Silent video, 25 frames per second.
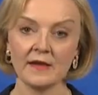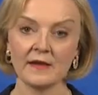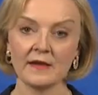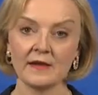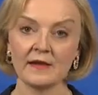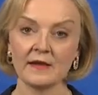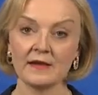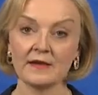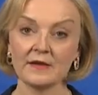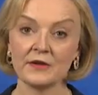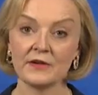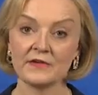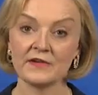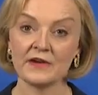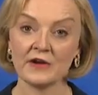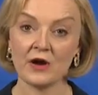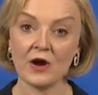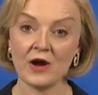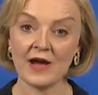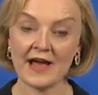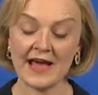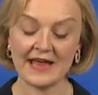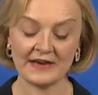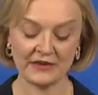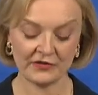including
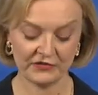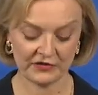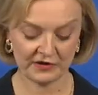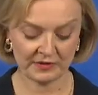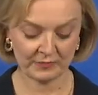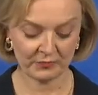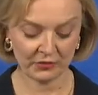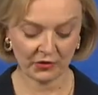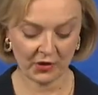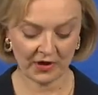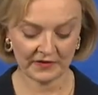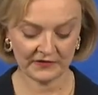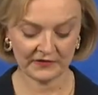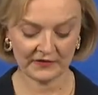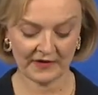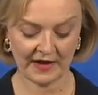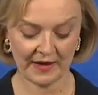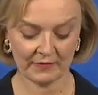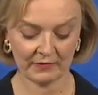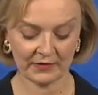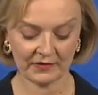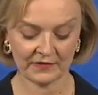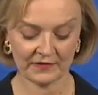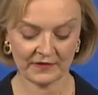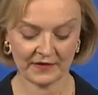our energy price
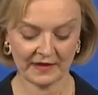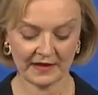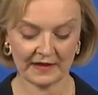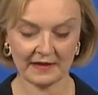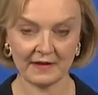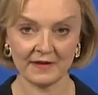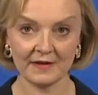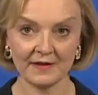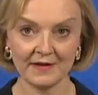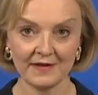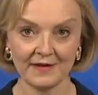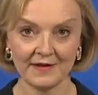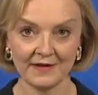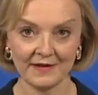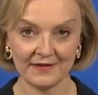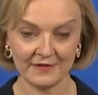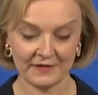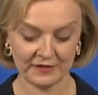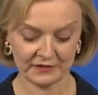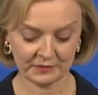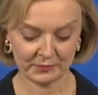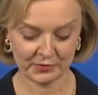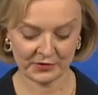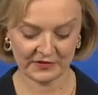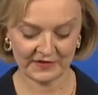guarantee
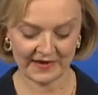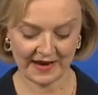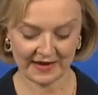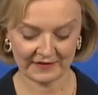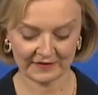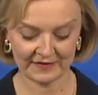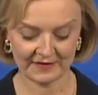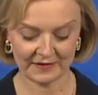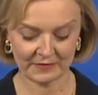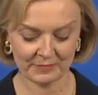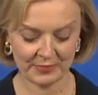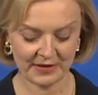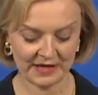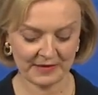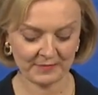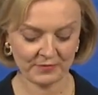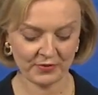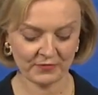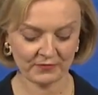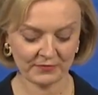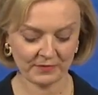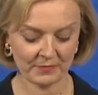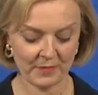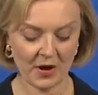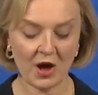that's protecting
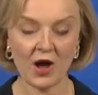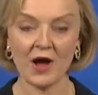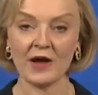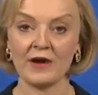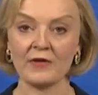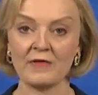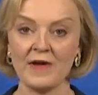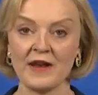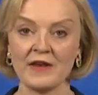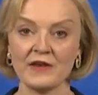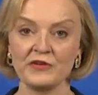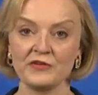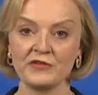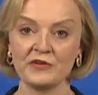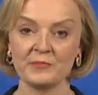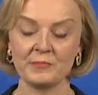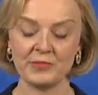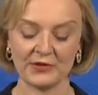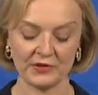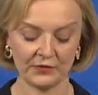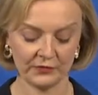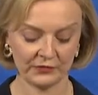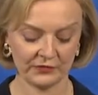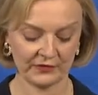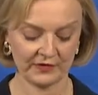people from higher energy
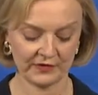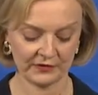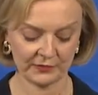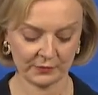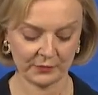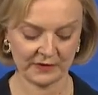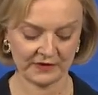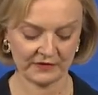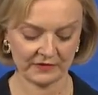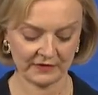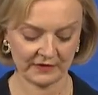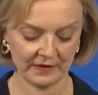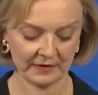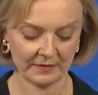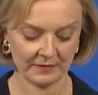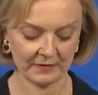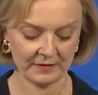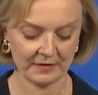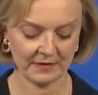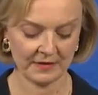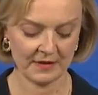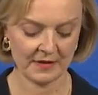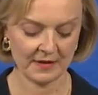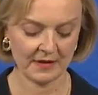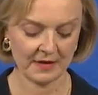bills this winter.
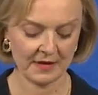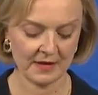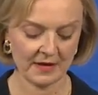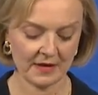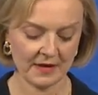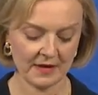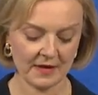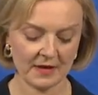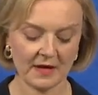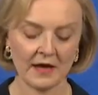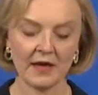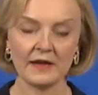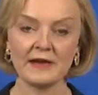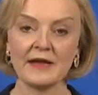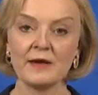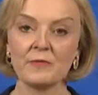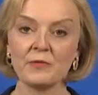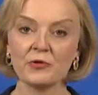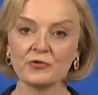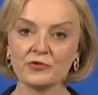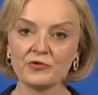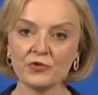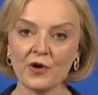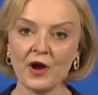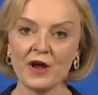And he
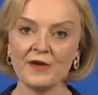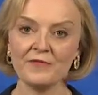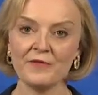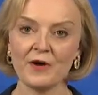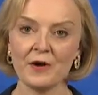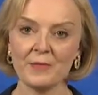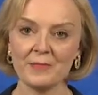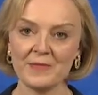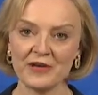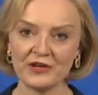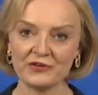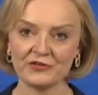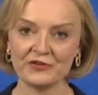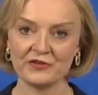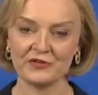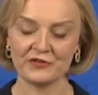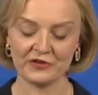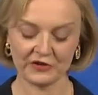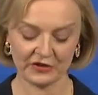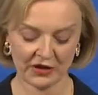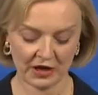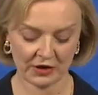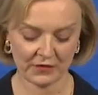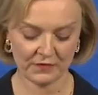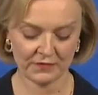will drive our mission
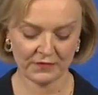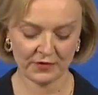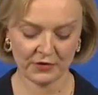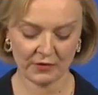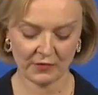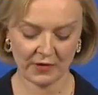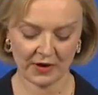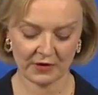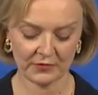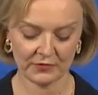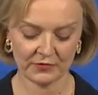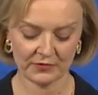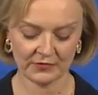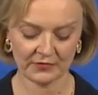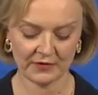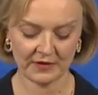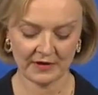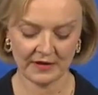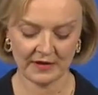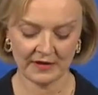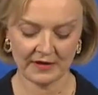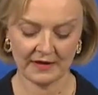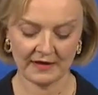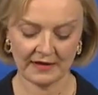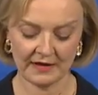to go for growth,
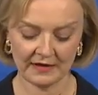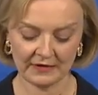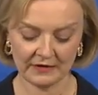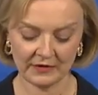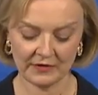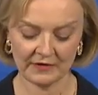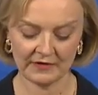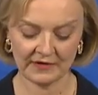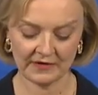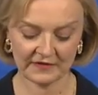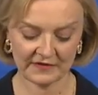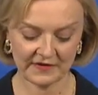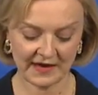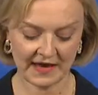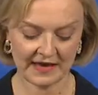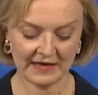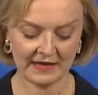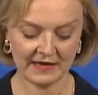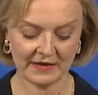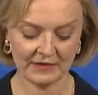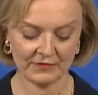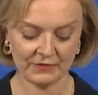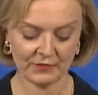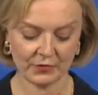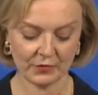including
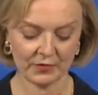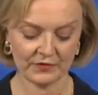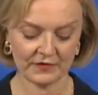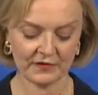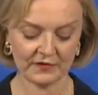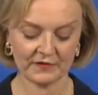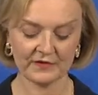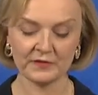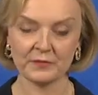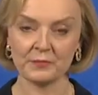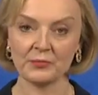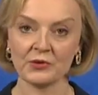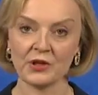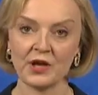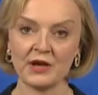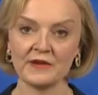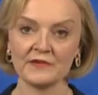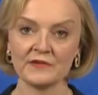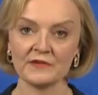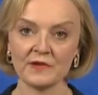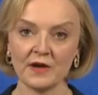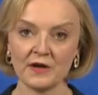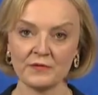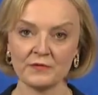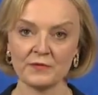taking forward the
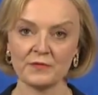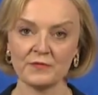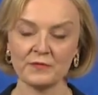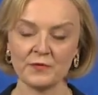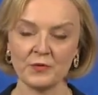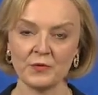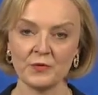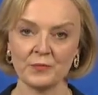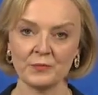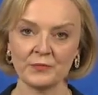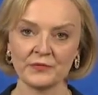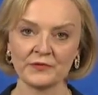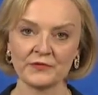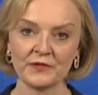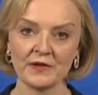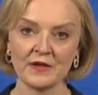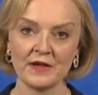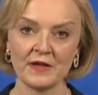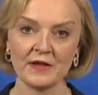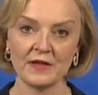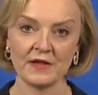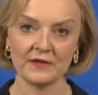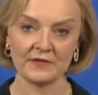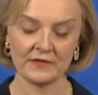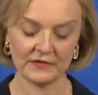supply-side reforms
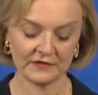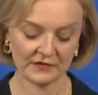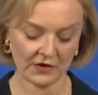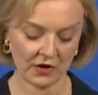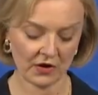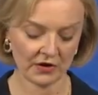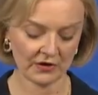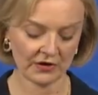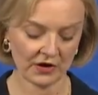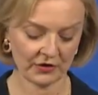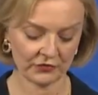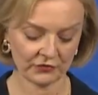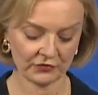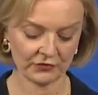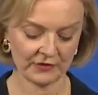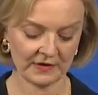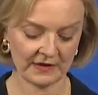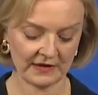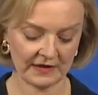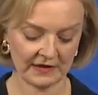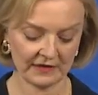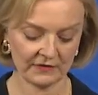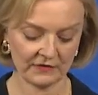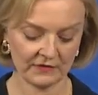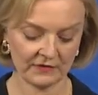that our country
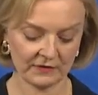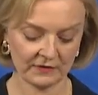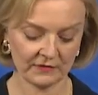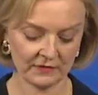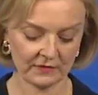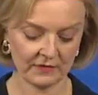needs.